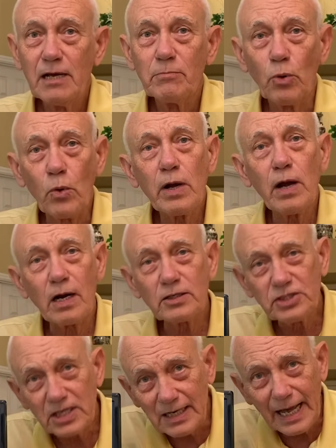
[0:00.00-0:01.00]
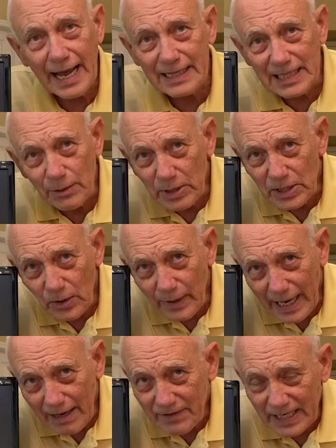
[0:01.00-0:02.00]
Boy, aren't you glad that we don't
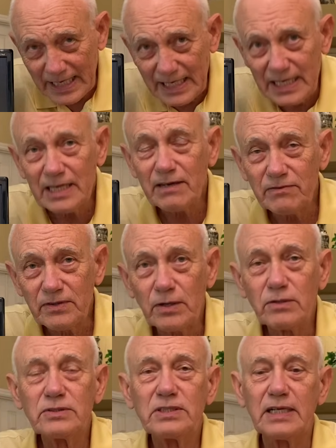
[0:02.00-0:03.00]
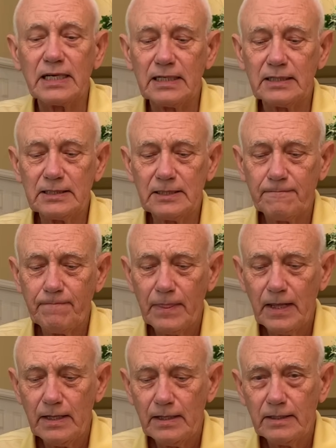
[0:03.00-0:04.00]
have any of those things
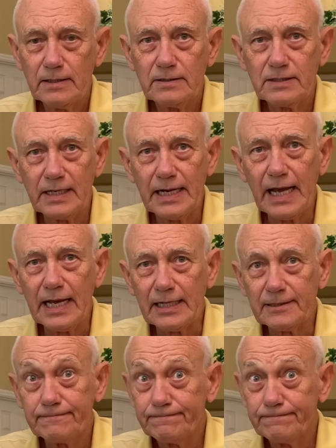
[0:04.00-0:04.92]
today?